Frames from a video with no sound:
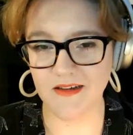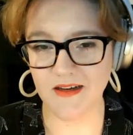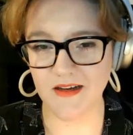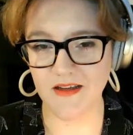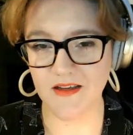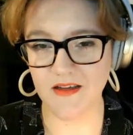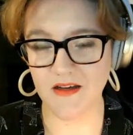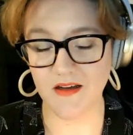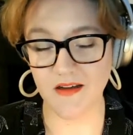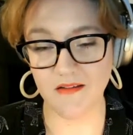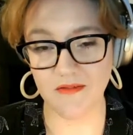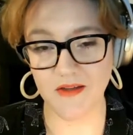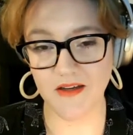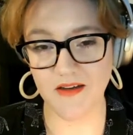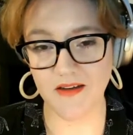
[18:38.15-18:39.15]

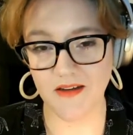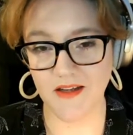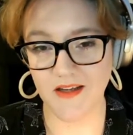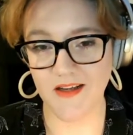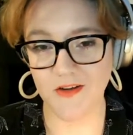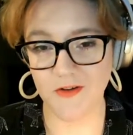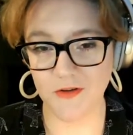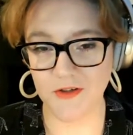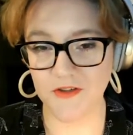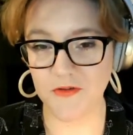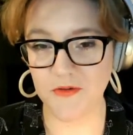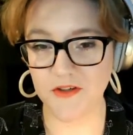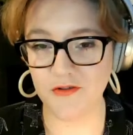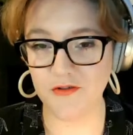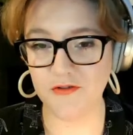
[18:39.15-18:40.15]

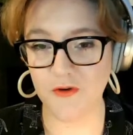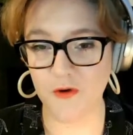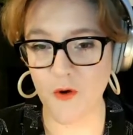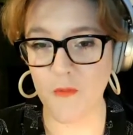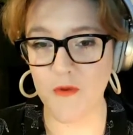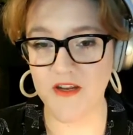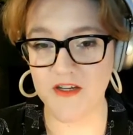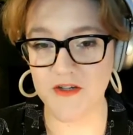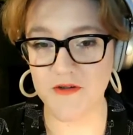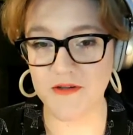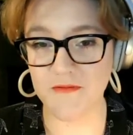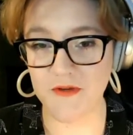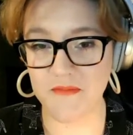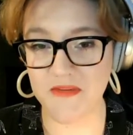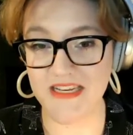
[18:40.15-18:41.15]
2022 for open
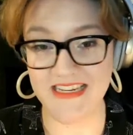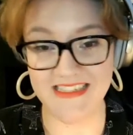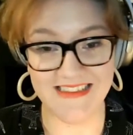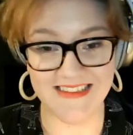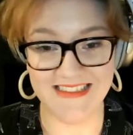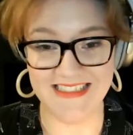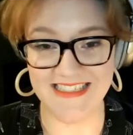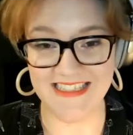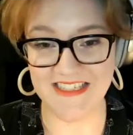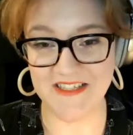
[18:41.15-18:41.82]
entry would be nice.